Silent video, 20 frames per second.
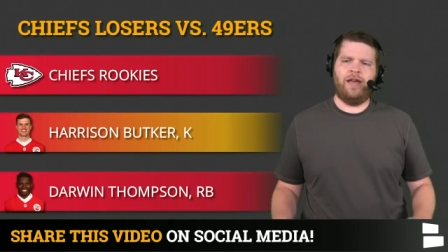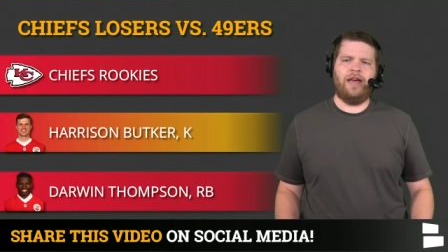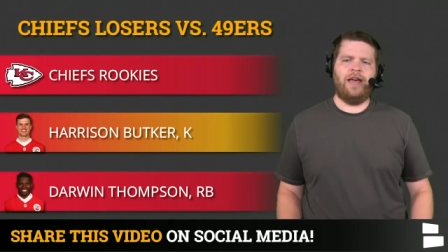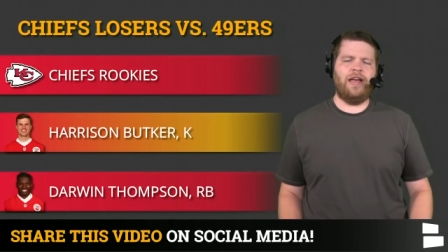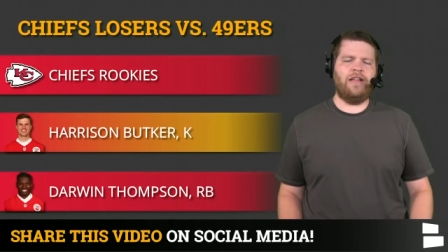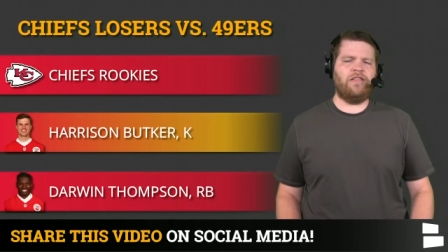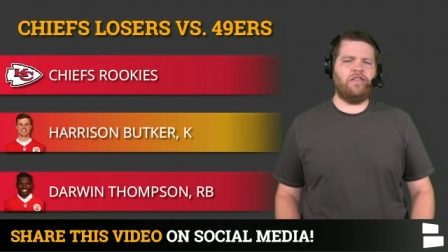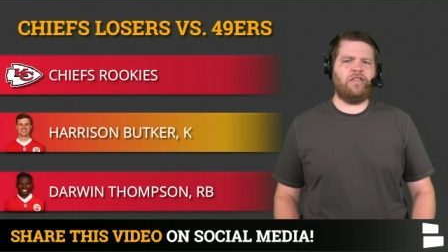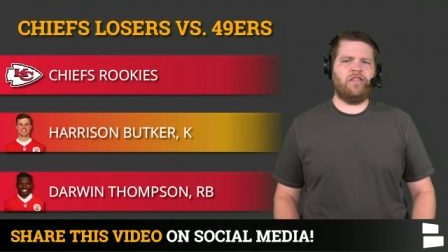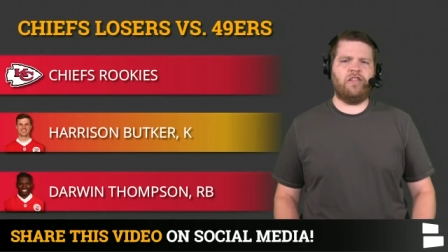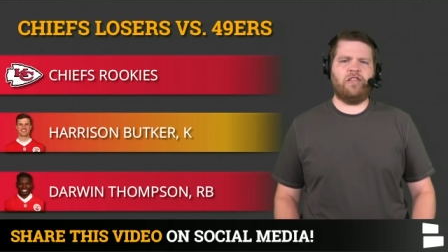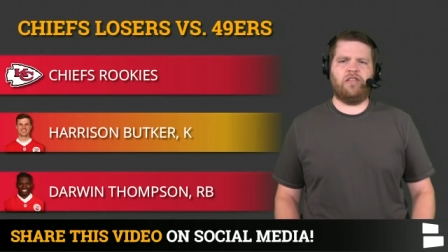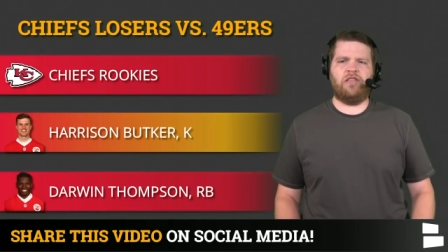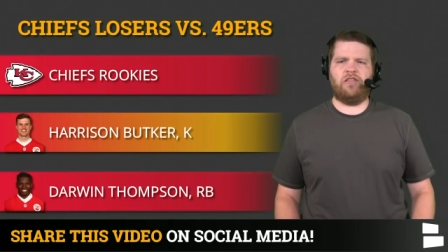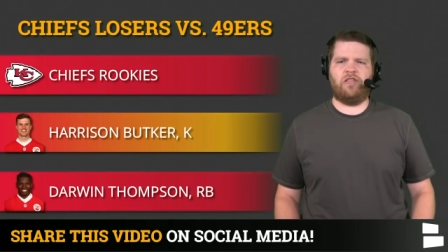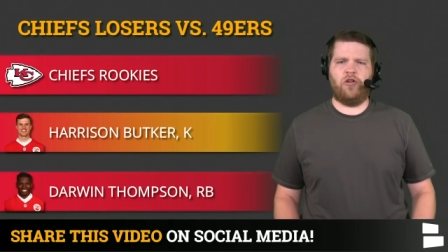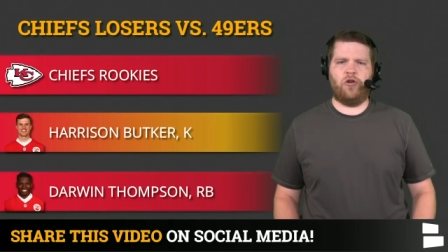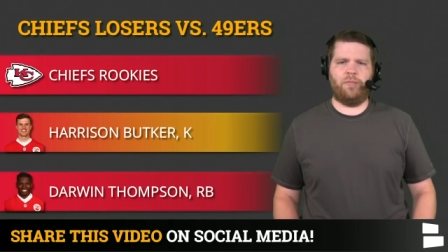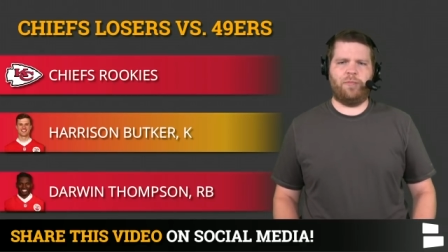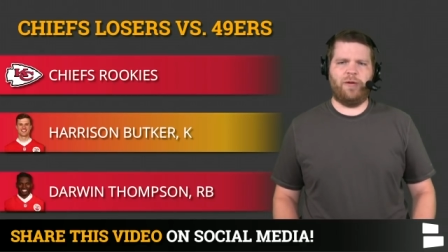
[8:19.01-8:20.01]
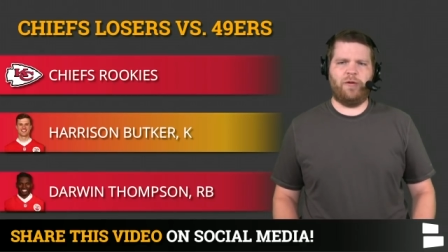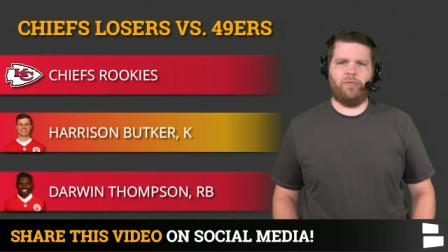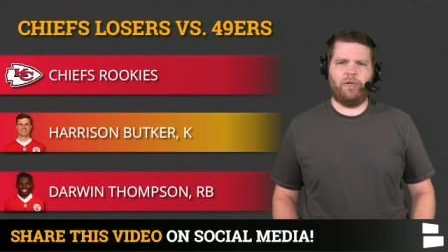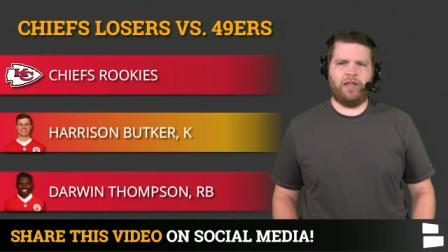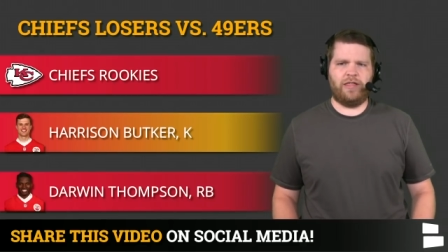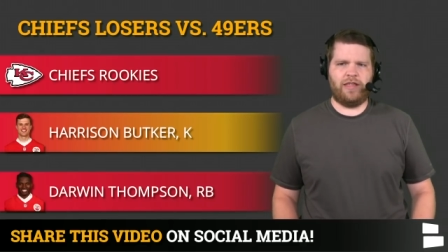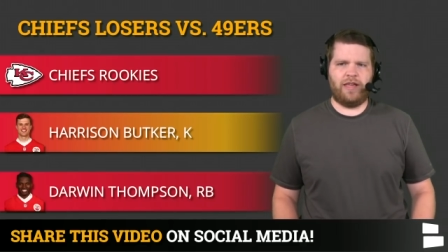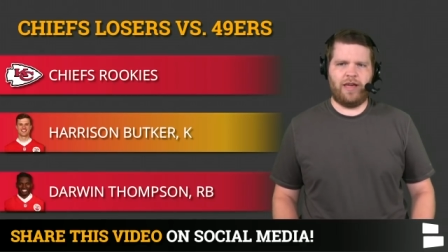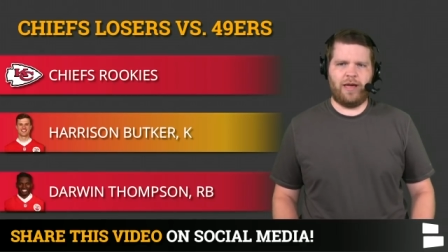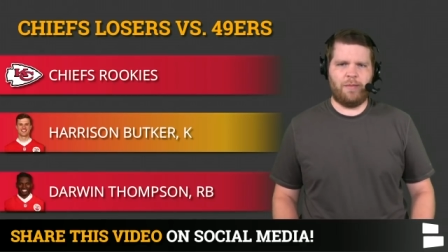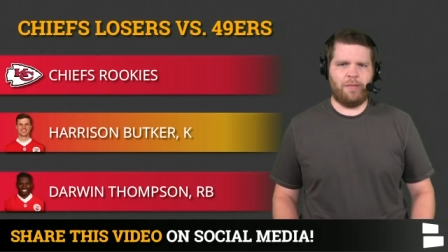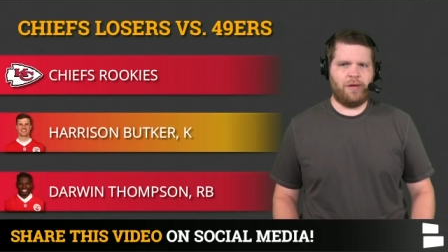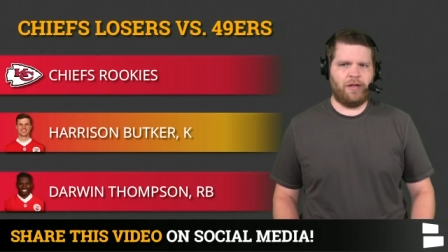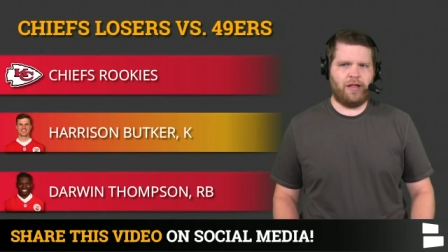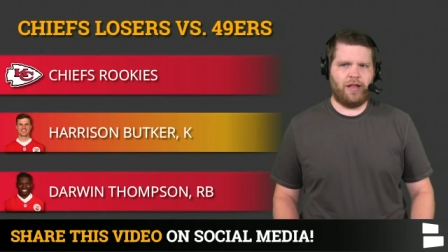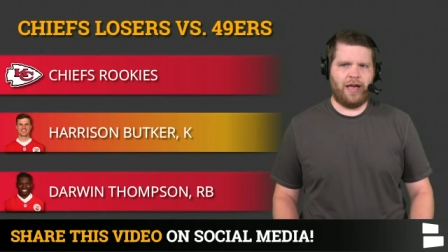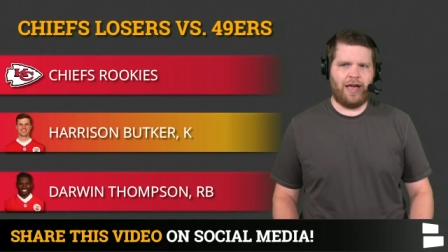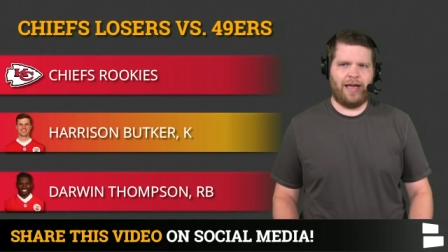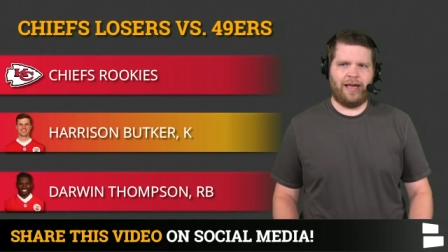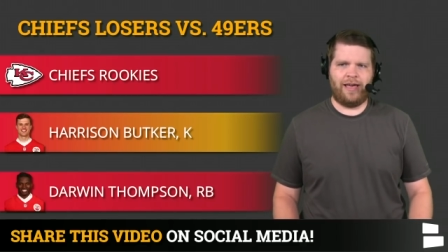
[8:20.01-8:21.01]
It's just stupid with him.
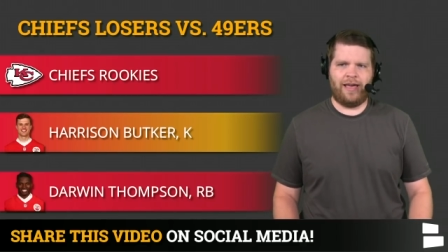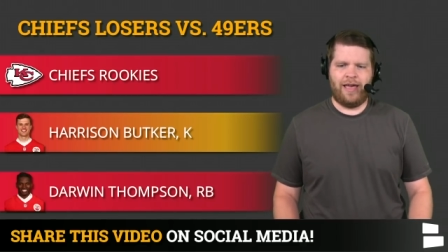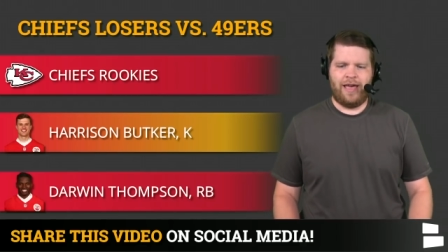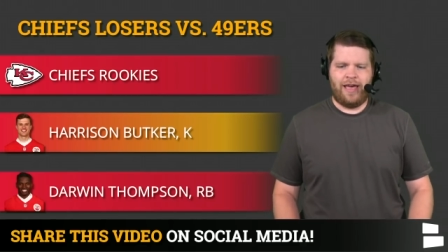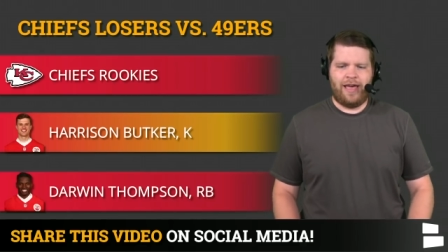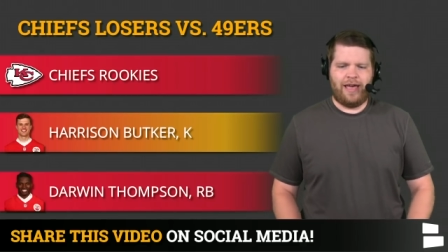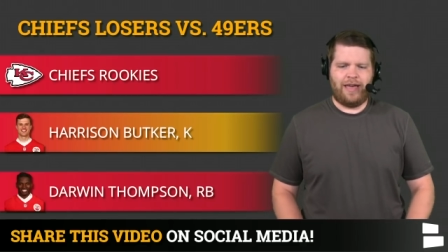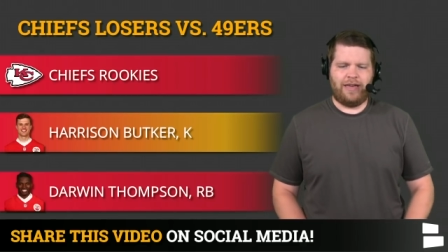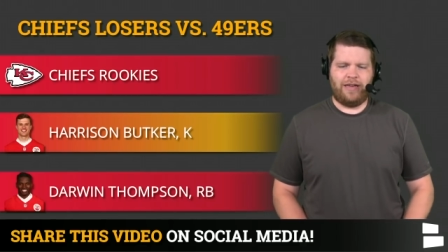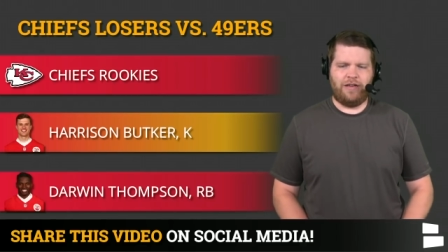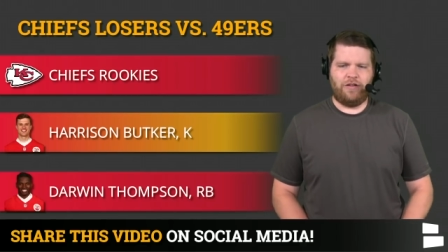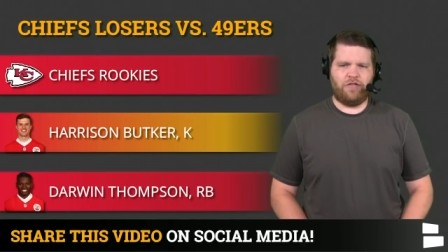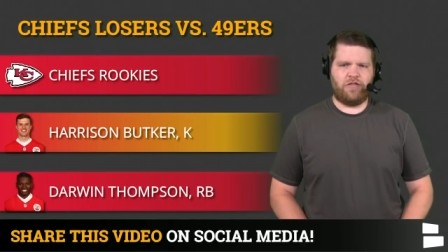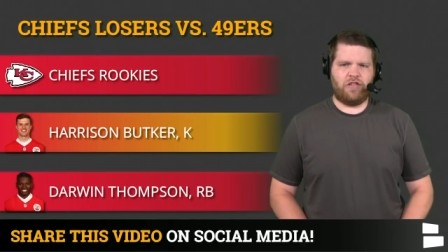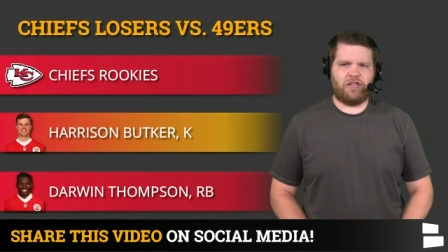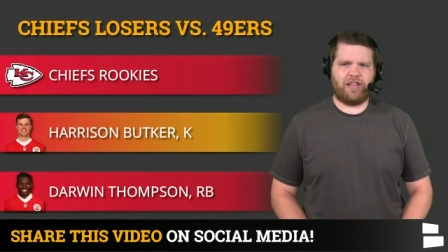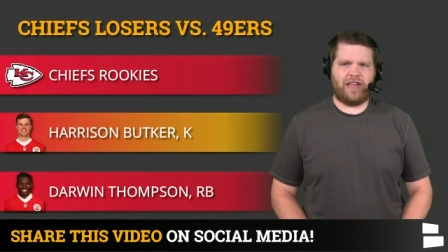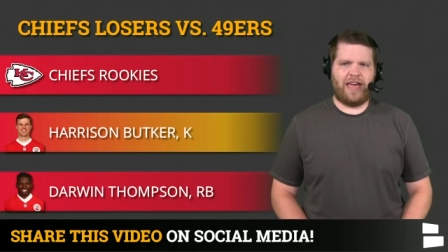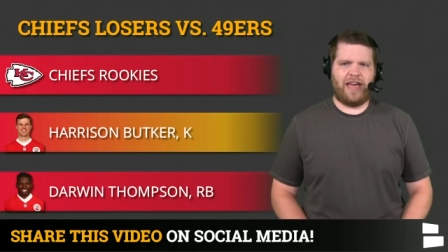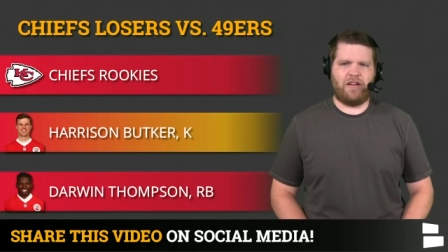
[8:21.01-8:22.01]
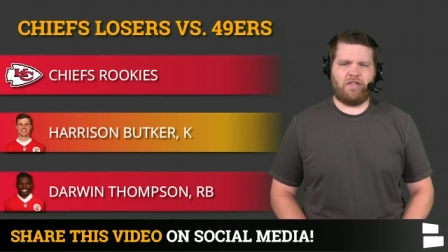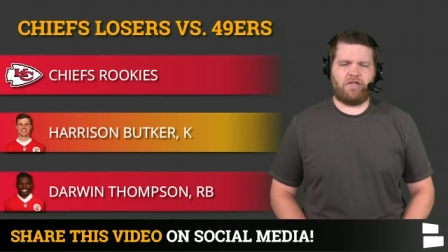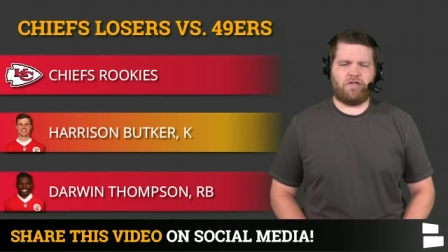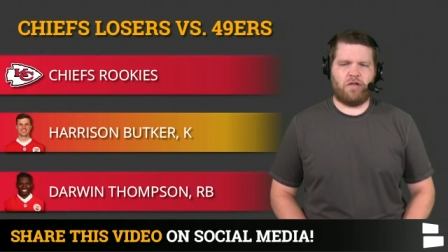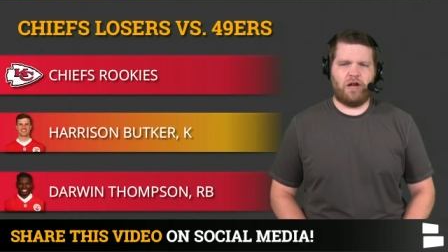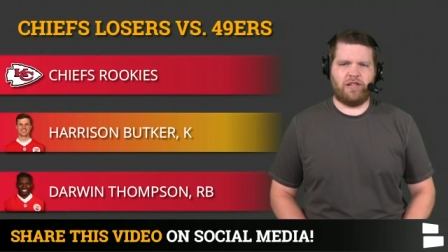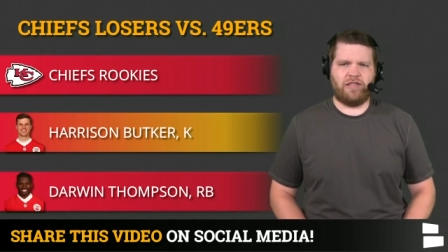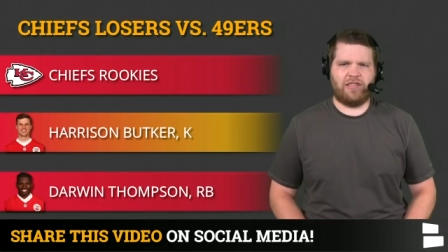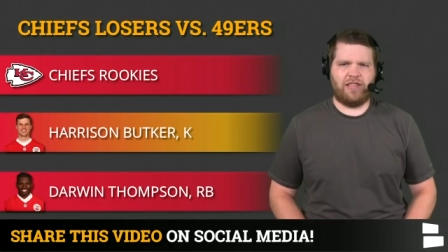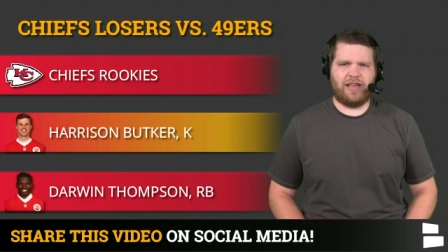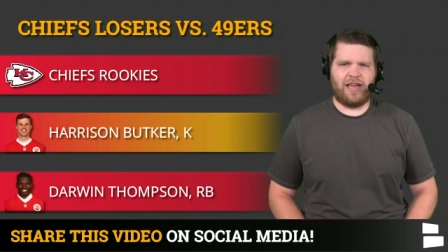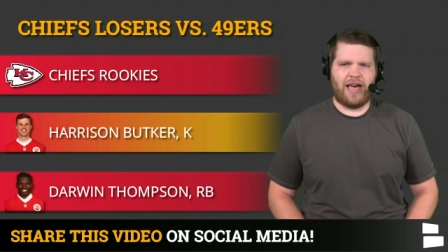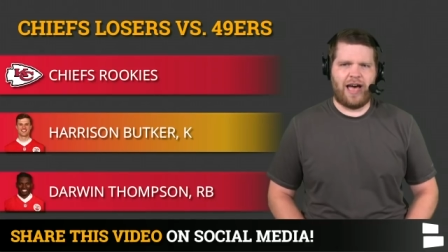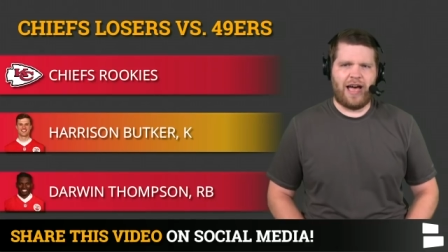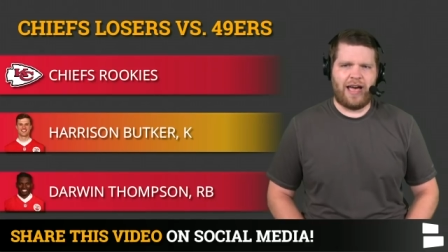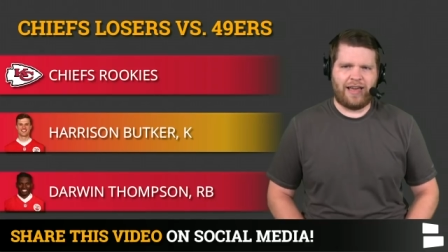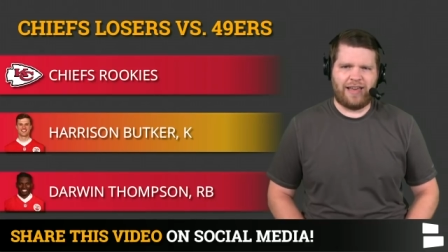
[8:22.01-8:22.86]
Like, you just can't trust the guy.